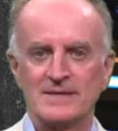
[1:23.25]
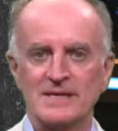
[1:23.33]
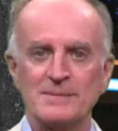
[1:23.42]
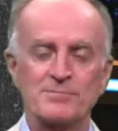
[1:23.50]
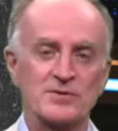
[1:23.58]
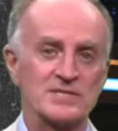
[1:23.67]

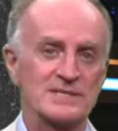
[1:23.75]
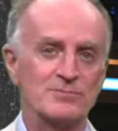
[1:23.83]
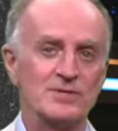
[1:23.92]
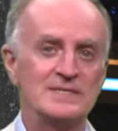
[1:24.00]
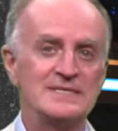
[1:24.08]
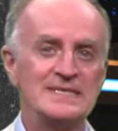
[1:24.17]
In
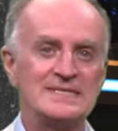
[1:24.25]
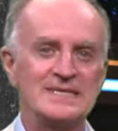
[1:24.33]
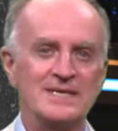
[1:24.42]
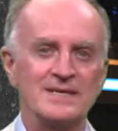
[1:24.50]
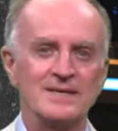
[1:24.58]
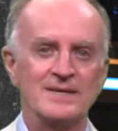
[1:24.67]
principle, it's
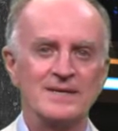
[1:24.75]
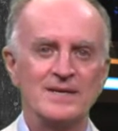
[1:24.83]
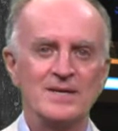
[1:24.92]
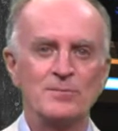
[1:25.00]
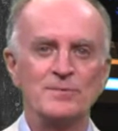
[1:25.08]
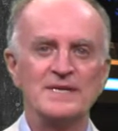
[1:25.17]
easy.
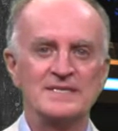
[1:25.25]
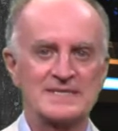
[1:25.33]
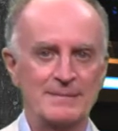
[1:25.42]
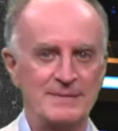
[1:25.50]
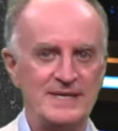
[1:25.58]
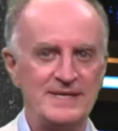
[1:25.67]
We need
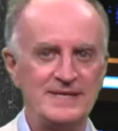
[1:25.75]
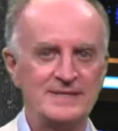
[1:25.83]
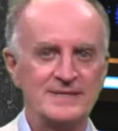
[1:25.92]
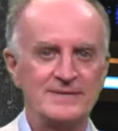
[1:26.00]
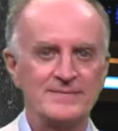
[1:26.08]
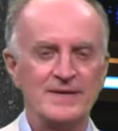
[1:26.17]
some heat,